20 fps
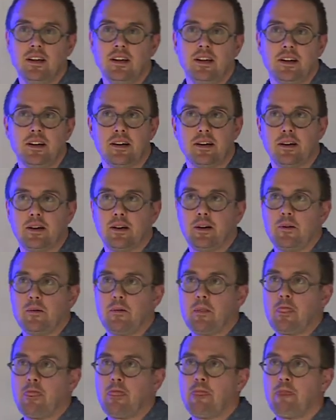
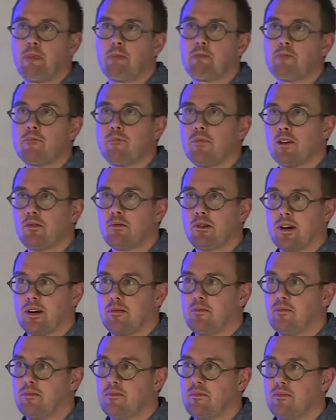um, where
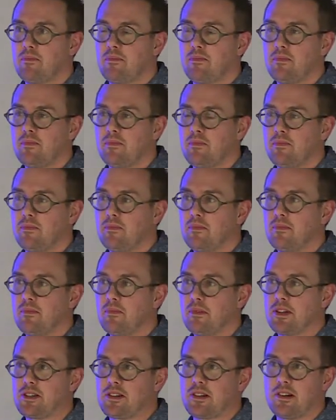
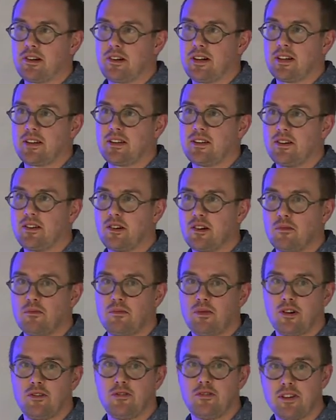which are like
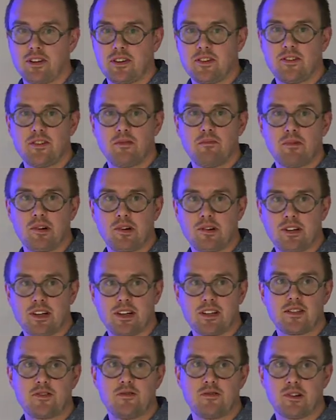non-profit
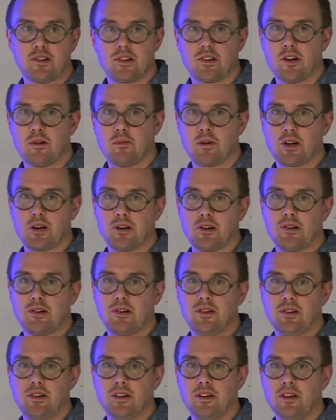projects for the common good
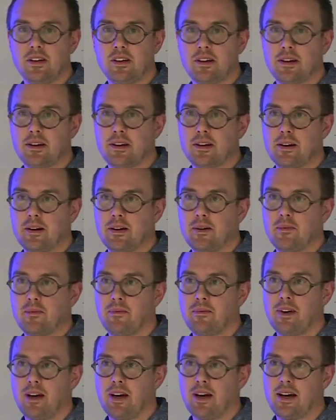um,
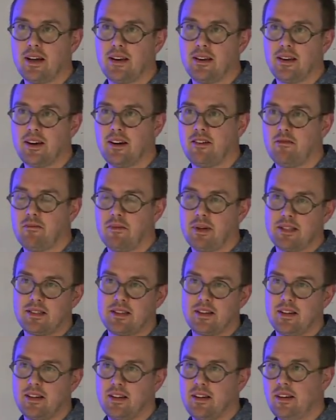and have
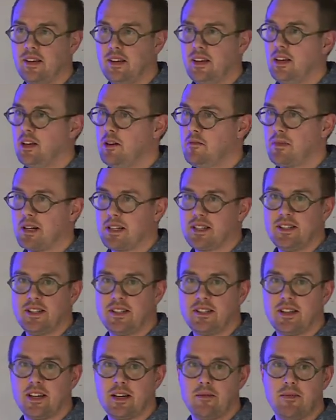basically much the
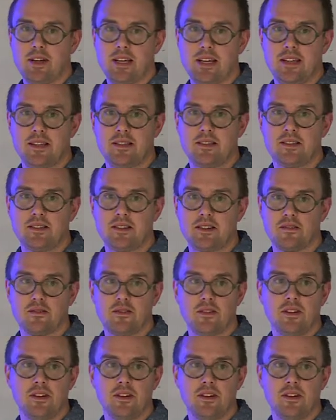same needs of,